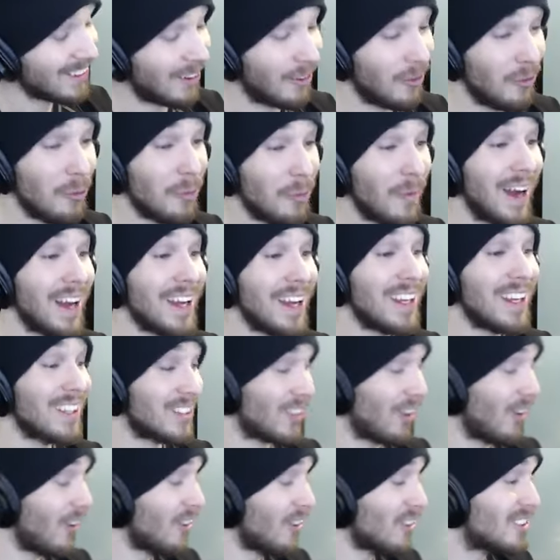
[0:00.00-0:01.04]
Oh my,
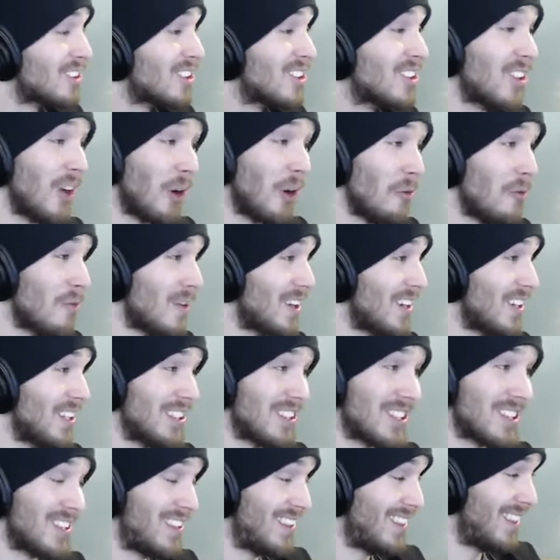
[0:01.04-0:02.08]
there are so
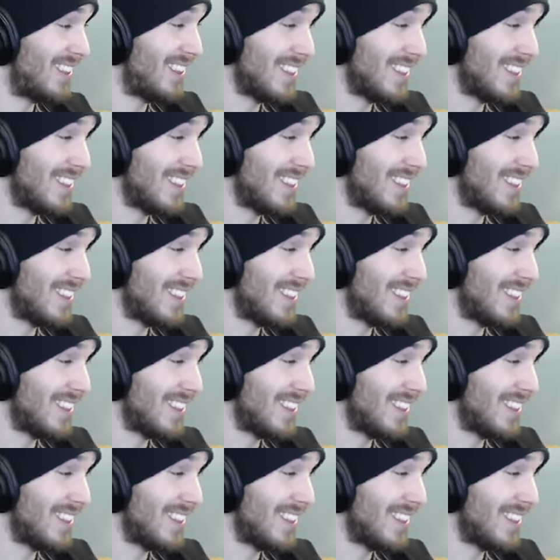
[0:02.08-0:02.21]
many...